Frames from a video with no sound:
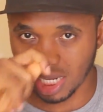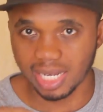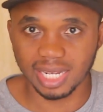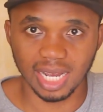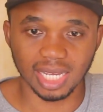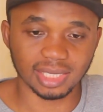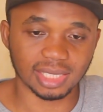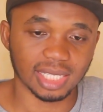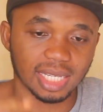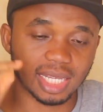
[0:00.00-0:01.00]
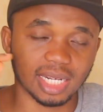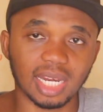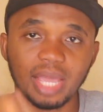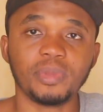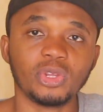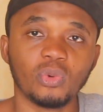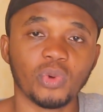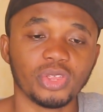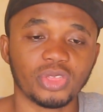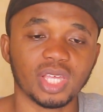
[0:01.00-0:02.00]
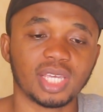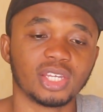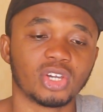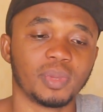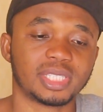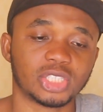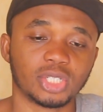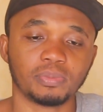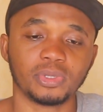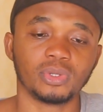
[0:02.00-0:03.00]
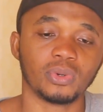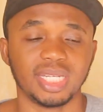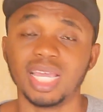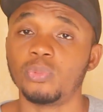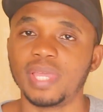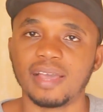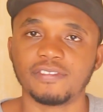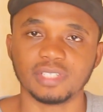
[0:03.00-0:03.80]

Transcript: there, guys let me know what you think in the comment section below here we have